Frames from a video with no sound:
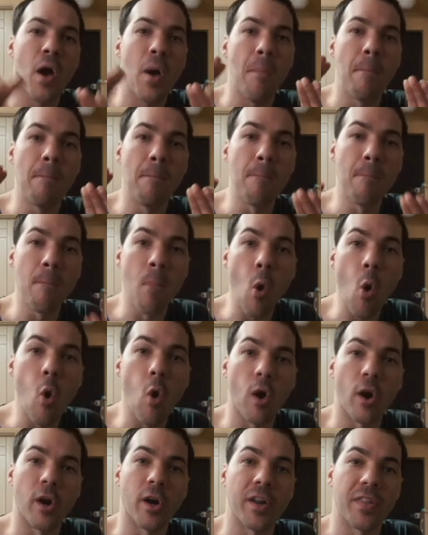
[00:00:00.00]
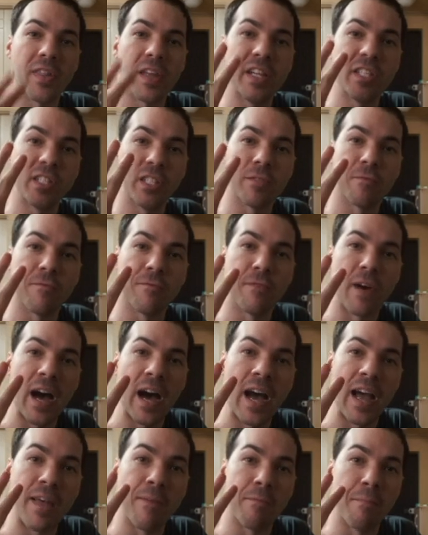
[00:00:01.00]
more than just
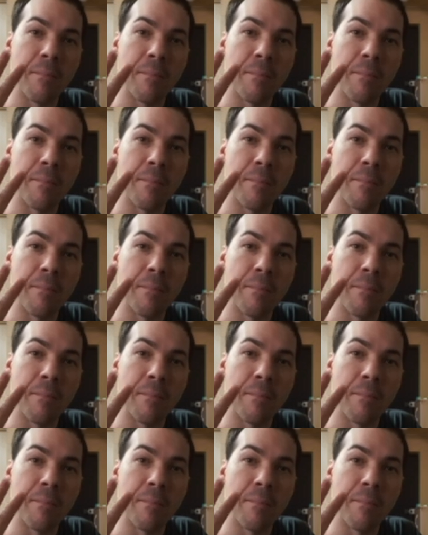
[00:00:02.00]
five